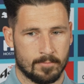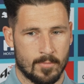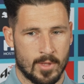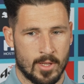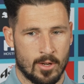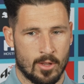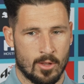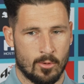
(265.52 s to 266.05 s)

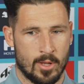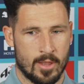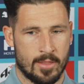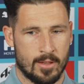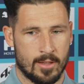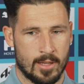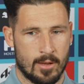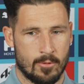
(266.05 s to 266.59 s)
the one
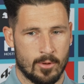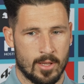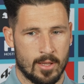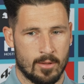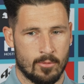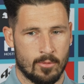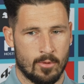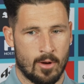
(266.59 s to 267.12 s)
thing that
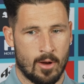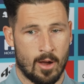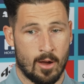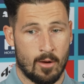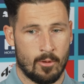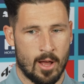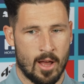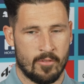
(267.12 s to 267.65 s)
I
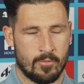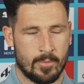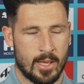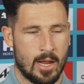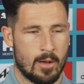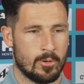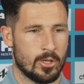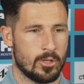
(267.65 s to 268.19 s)
haven't
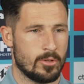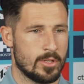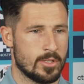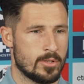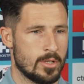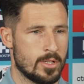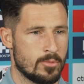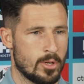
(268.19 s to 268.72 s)
been able to do
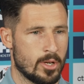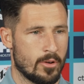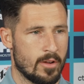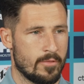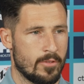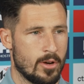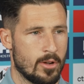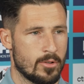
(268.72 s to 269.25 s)
is win a
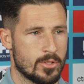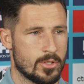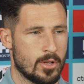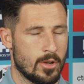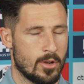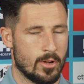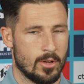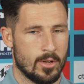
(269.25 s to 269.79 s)
grand final.
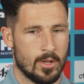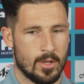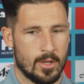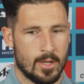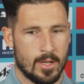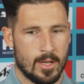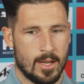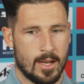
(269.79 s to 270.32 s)
So
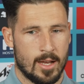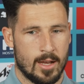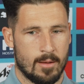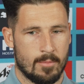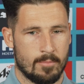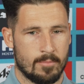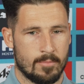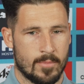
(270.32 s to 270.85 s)

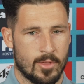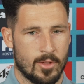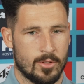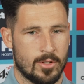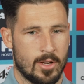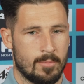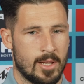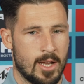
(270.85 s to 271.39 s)
third
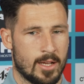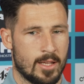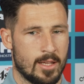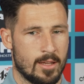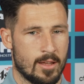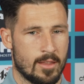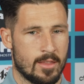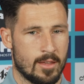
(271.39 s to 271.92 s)
time
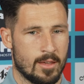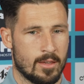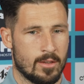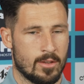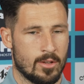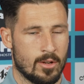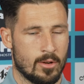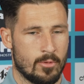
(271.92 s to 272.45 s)
lucky. I
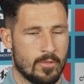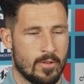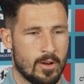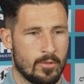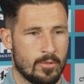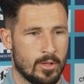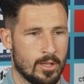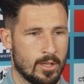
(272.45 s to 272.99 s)
think we've had
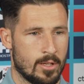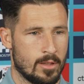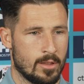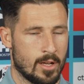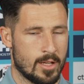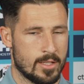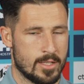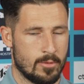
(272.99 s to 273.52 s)

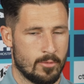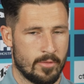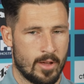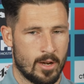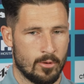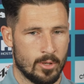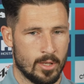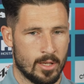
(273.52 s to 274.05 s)
like I said, we've
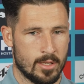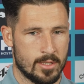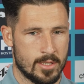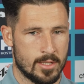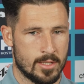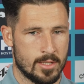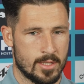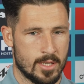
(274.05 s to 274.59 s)
had a really
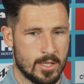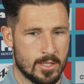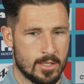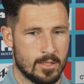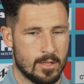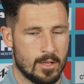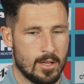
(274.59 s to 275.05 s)
consistent season,